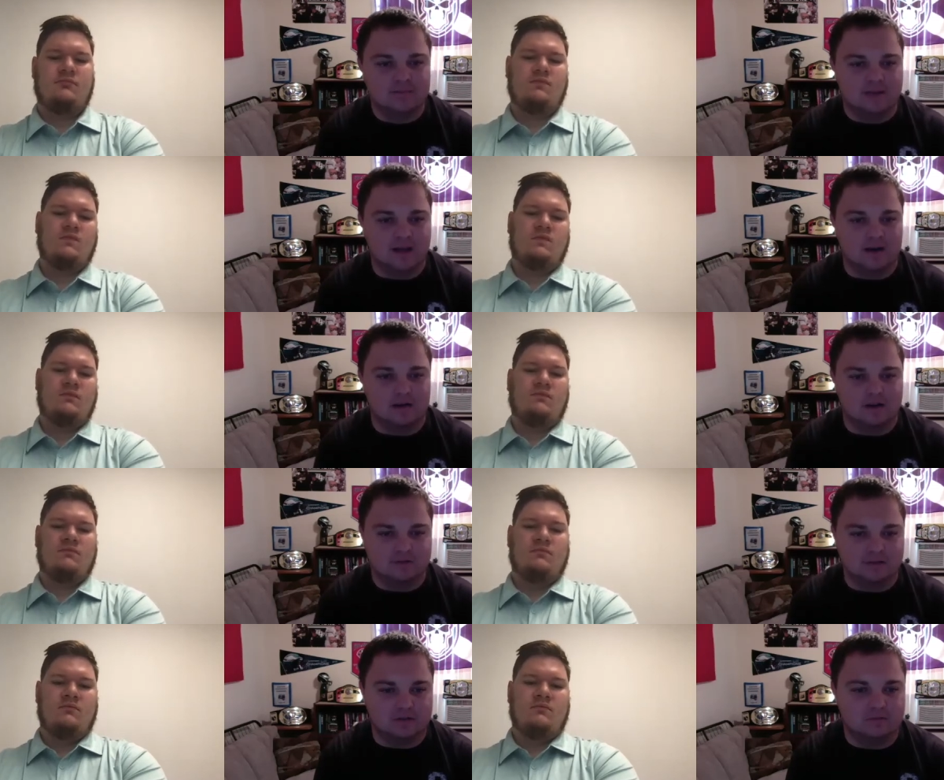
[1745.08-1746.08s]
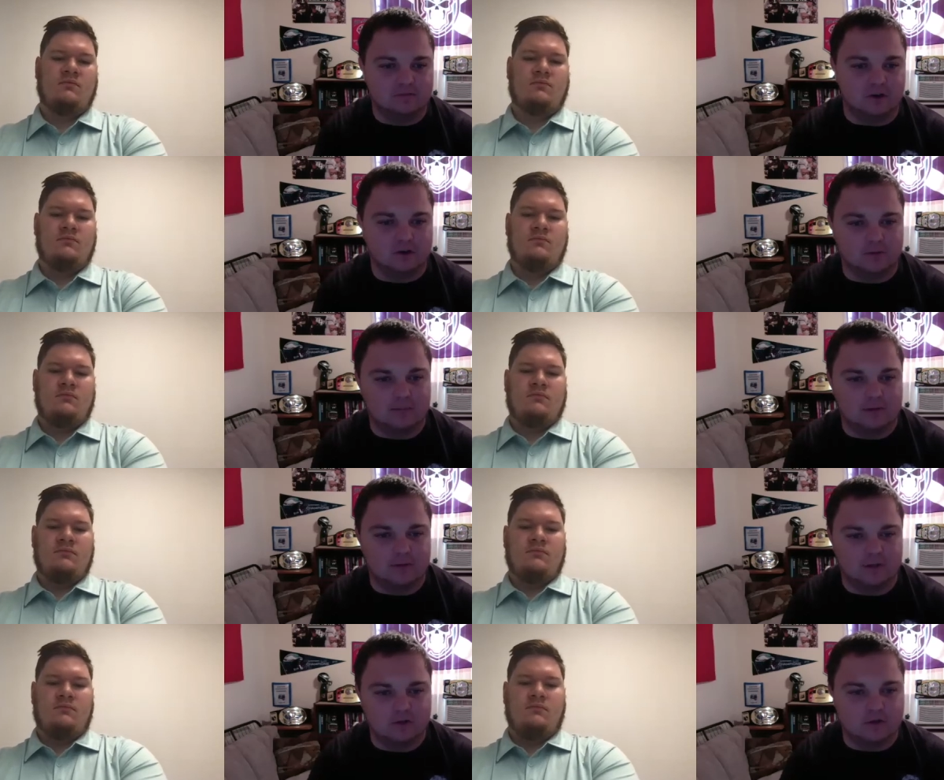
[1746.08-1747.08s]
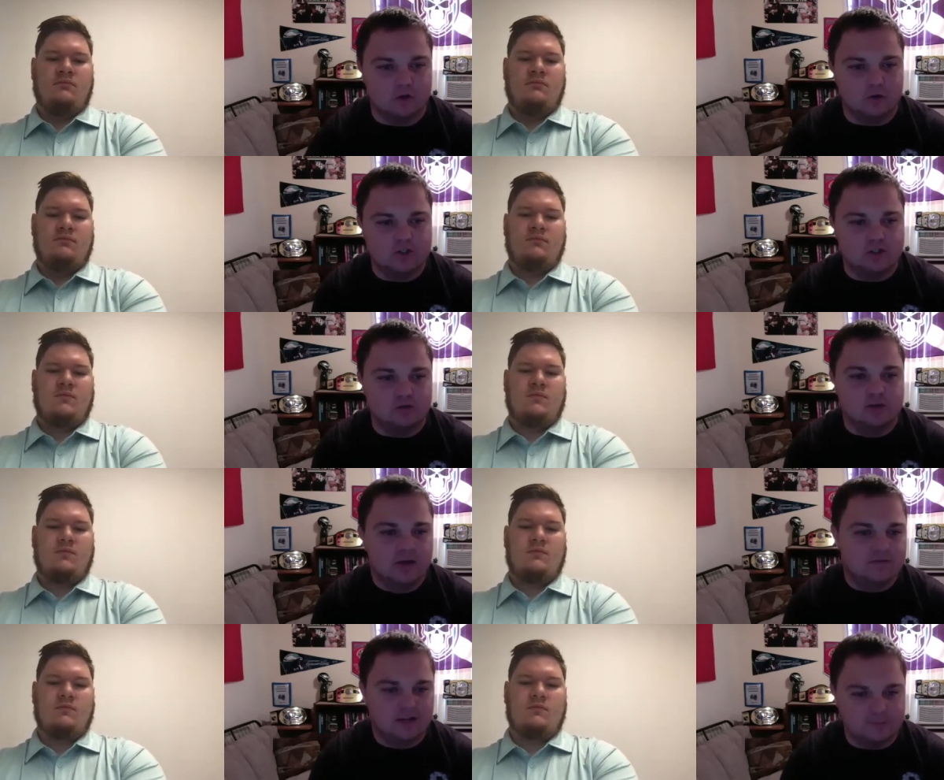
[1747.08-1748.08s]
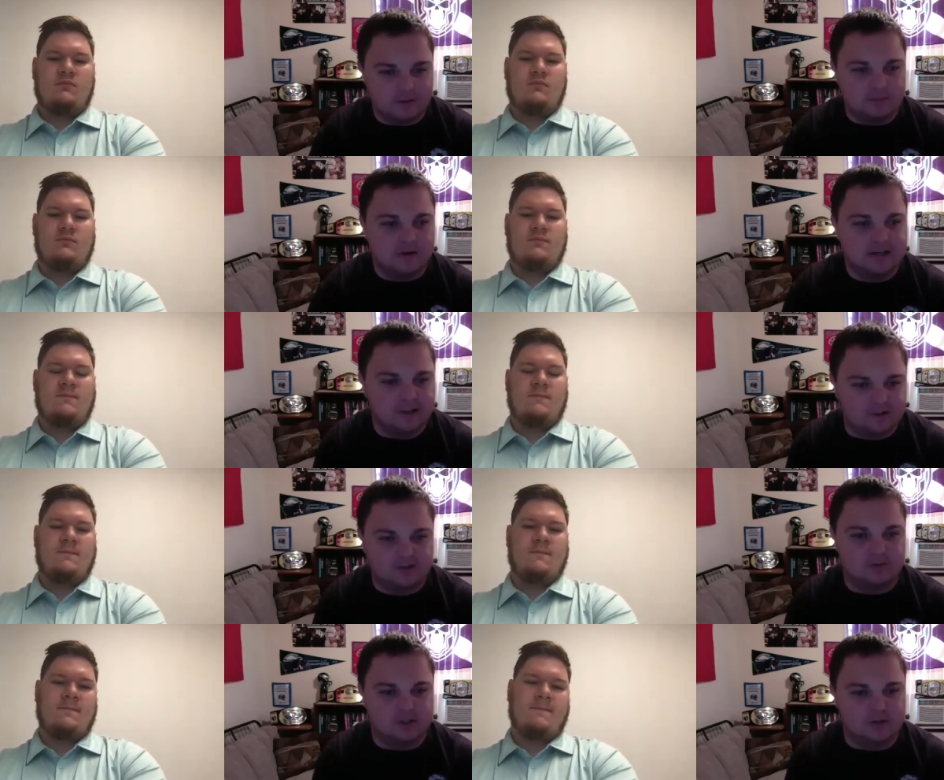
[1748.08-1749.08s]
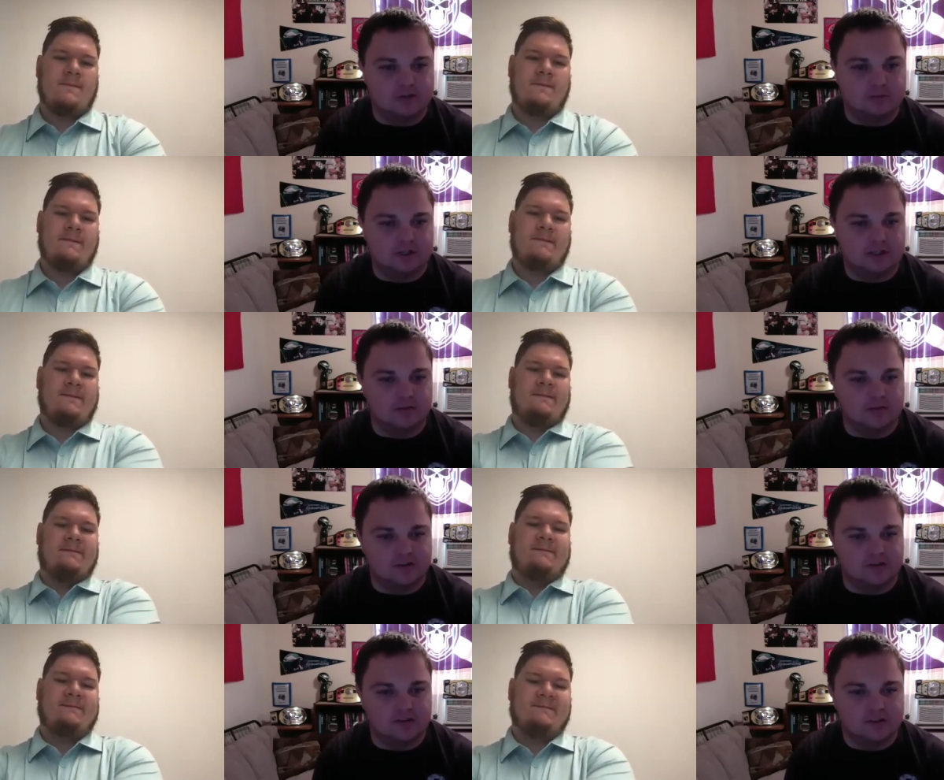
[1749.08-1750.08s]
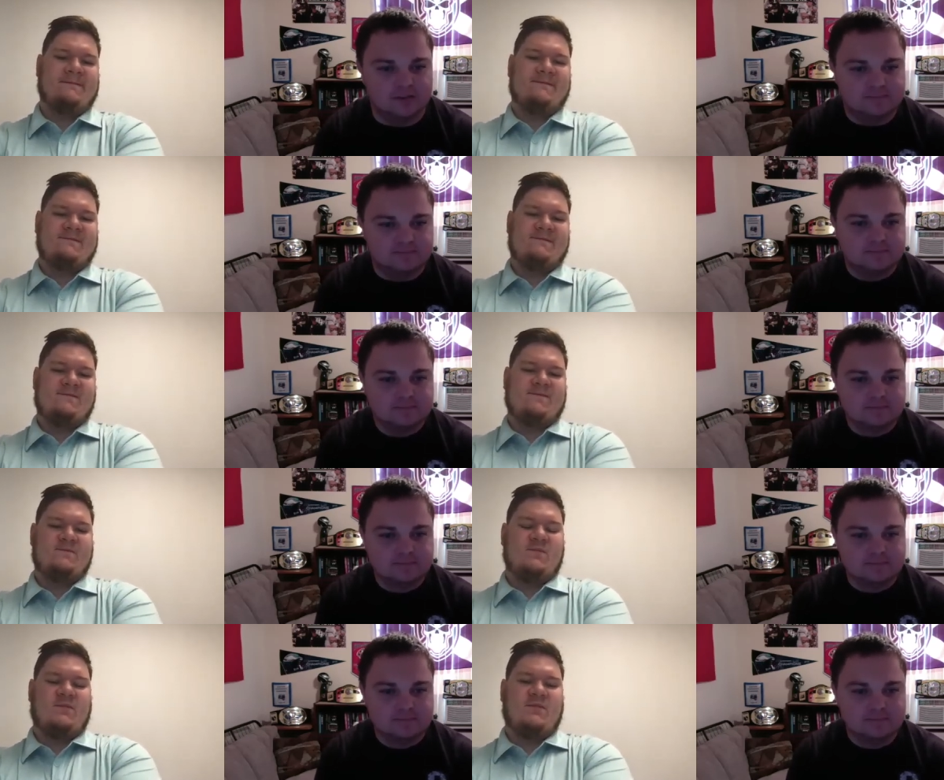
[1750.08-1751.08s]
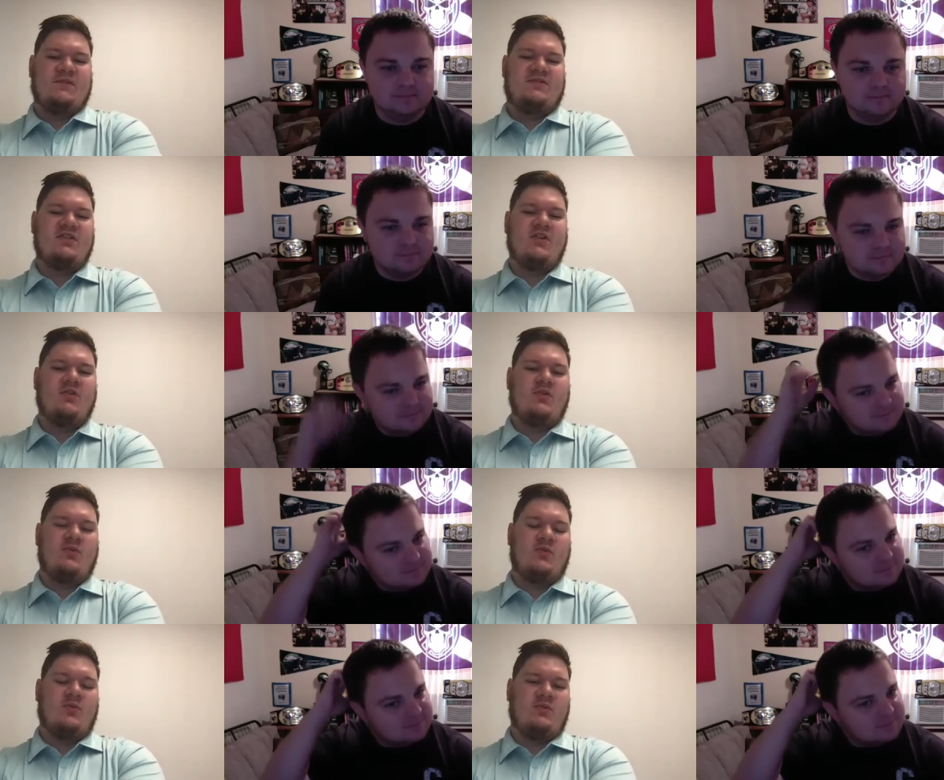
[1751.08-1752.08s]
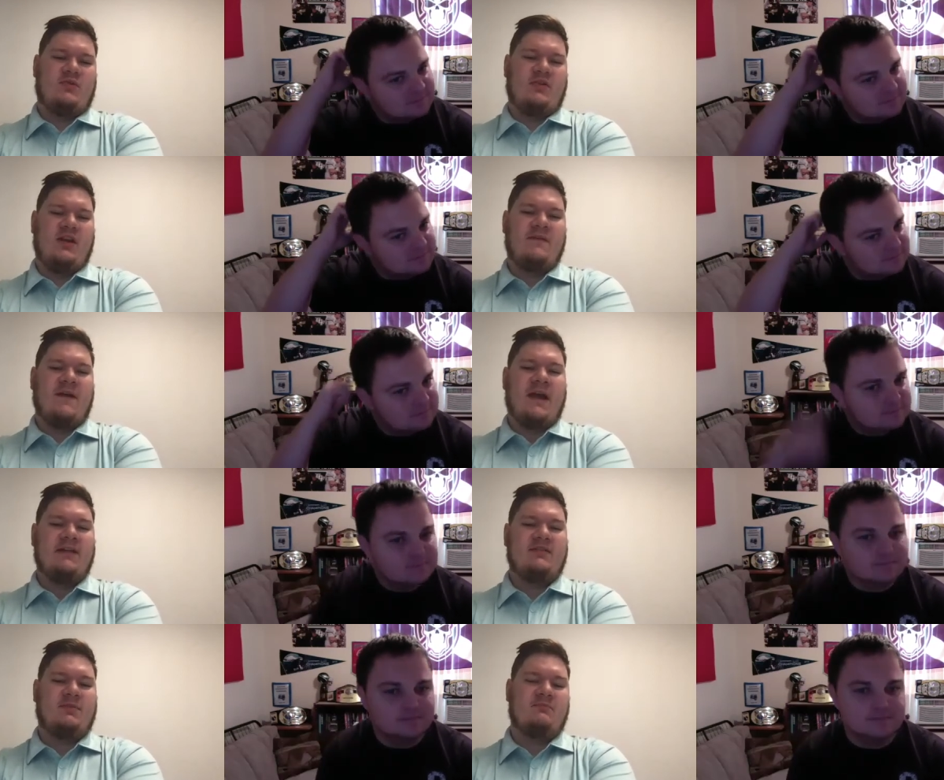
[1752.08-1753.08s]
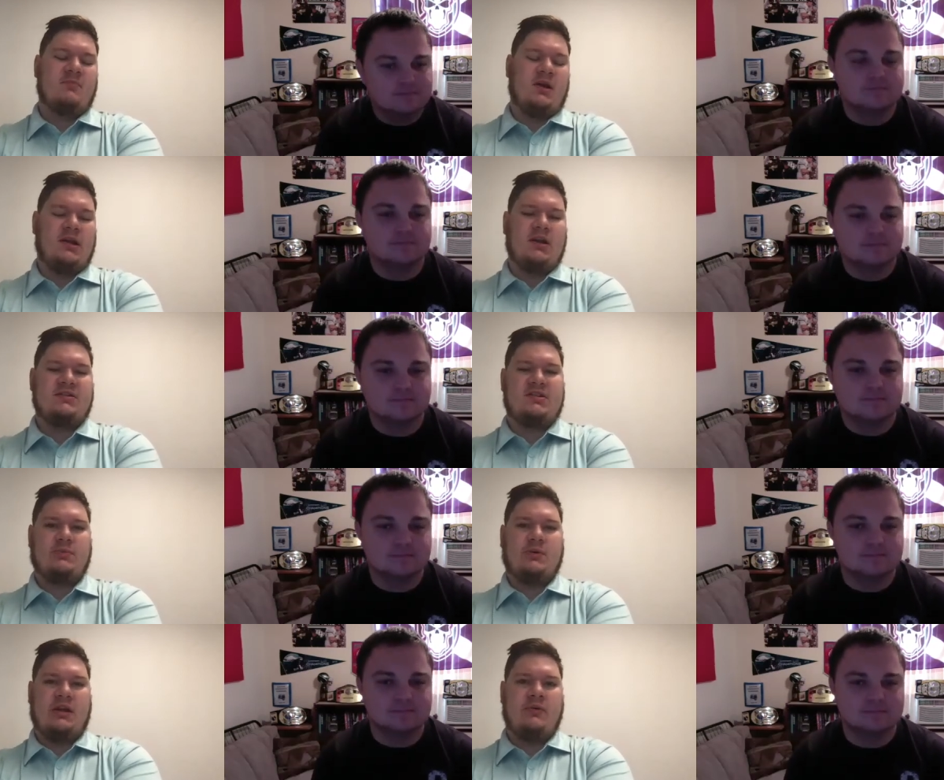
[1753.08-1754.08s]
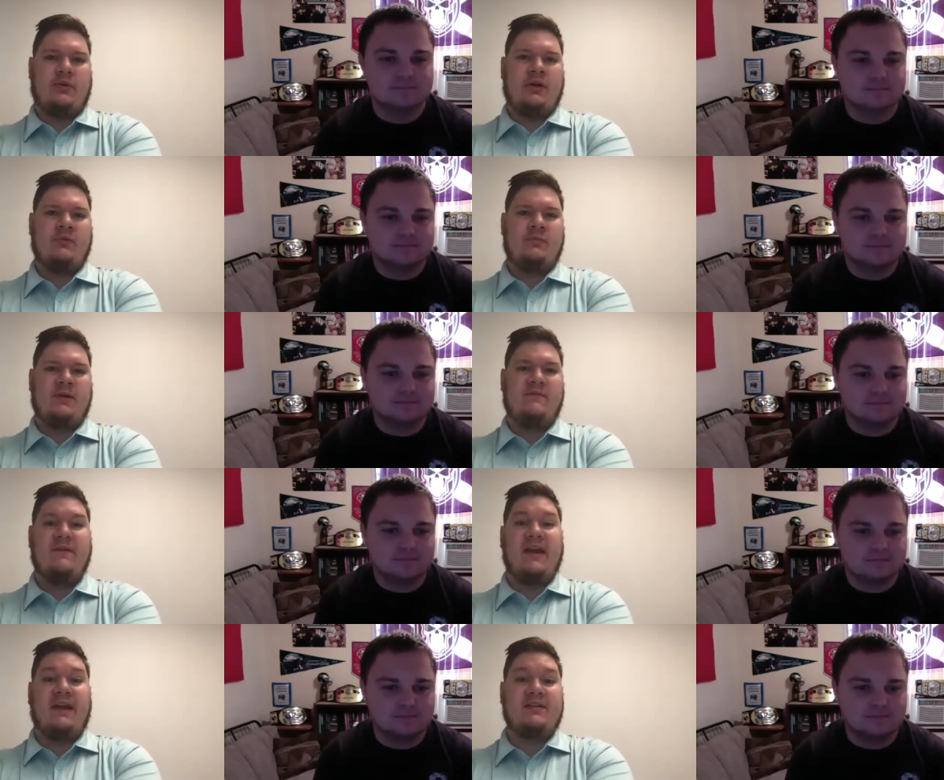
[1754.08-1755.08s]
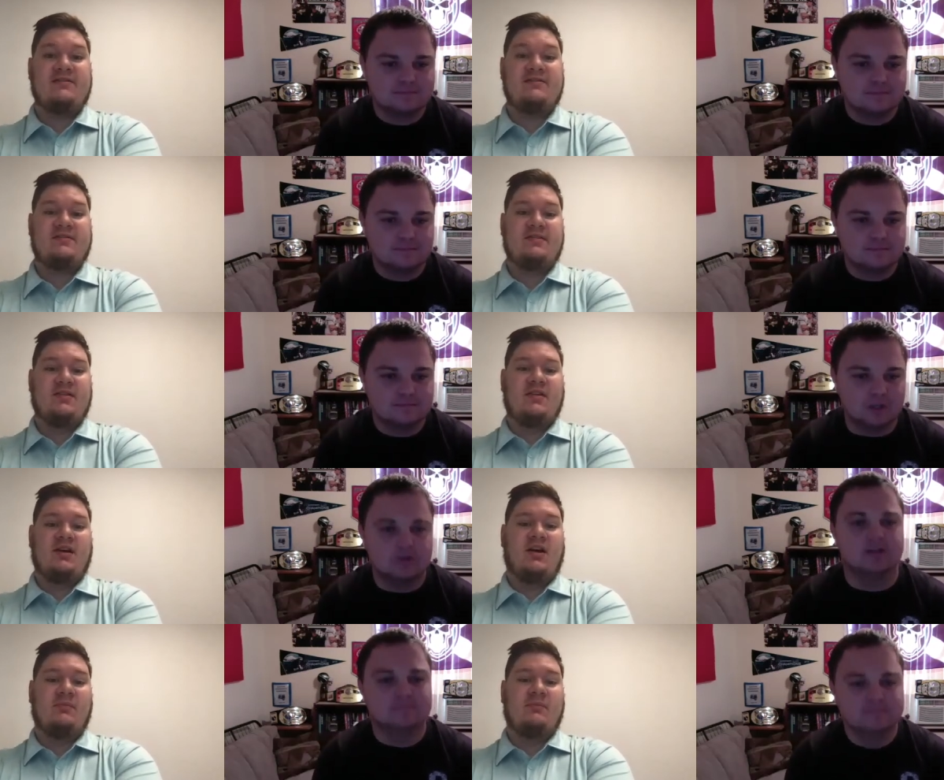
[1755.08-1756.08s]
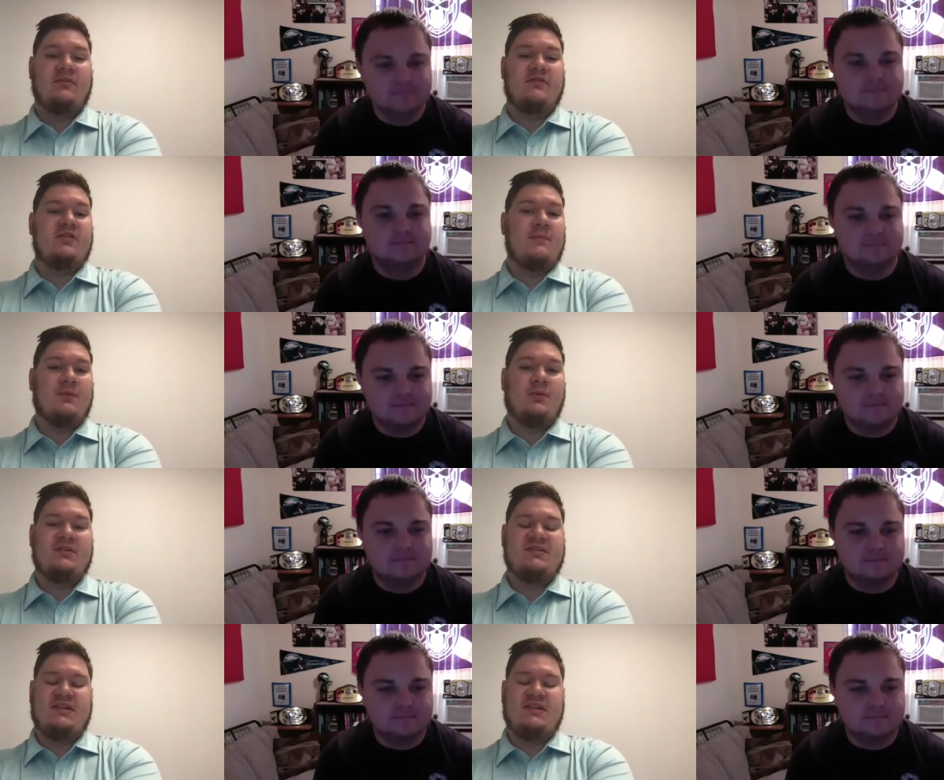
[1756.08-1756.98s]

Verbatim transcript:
Speaker 1: uh, as we start to wrap up here? Who who would you if you had to put money on someone? Who do you put it on this year?
Speaker 2: So, if I had to put money on someone, it it would be Vegas. Um, okay. Um, they're the number one seed